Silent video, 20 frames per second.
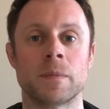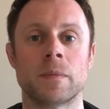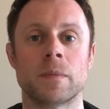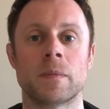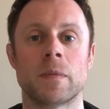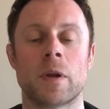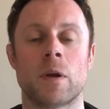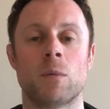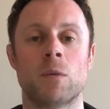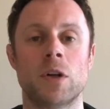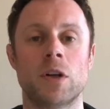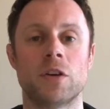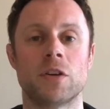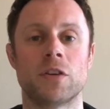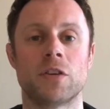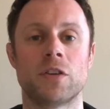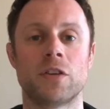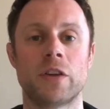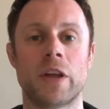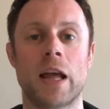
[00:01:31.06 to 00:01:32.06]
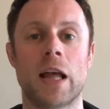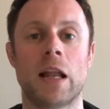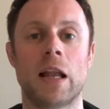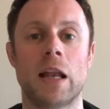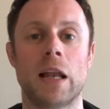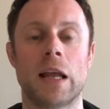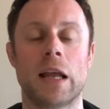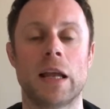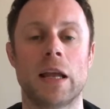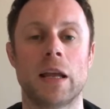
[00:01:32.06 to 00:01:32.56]
And we'll just settle
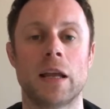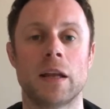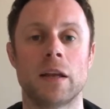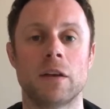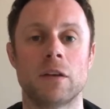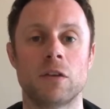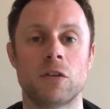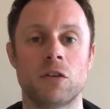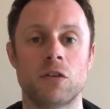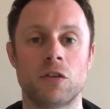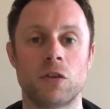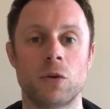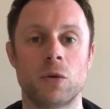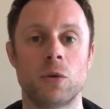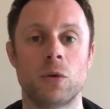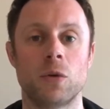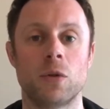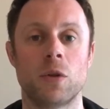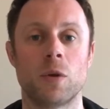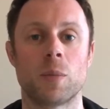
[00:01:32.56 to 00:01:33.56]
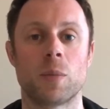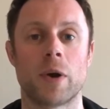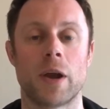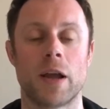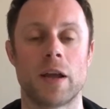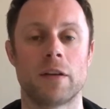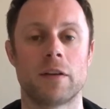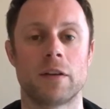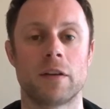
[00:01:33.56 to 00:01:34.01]
into the breath.